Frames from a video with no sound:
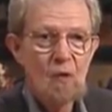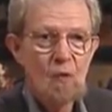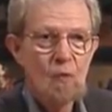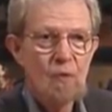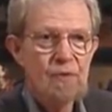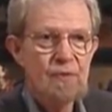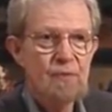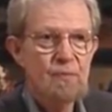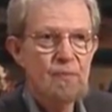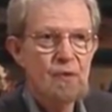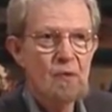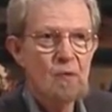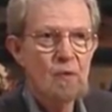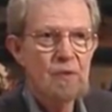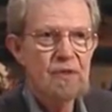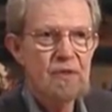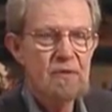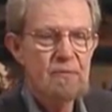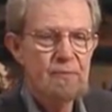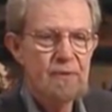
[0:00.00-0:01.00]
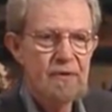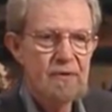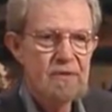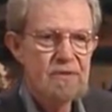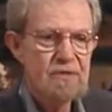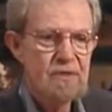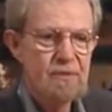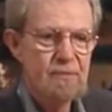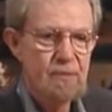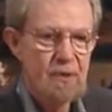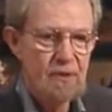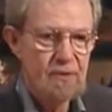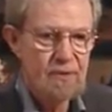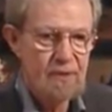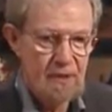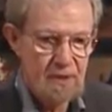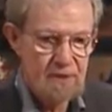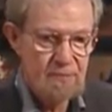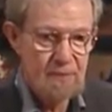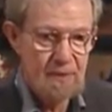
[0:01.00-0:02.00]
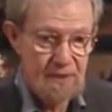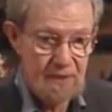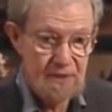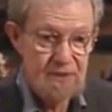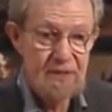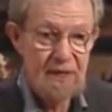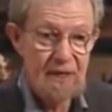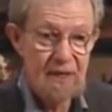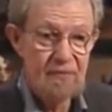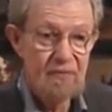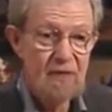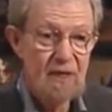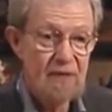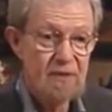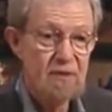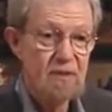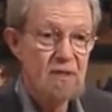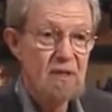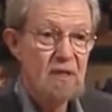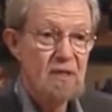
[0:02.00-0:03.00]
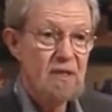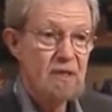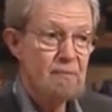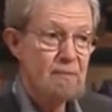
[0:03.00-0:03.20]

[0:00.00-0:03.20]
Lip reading: What the appearance of the burr tells me is that I've gotten the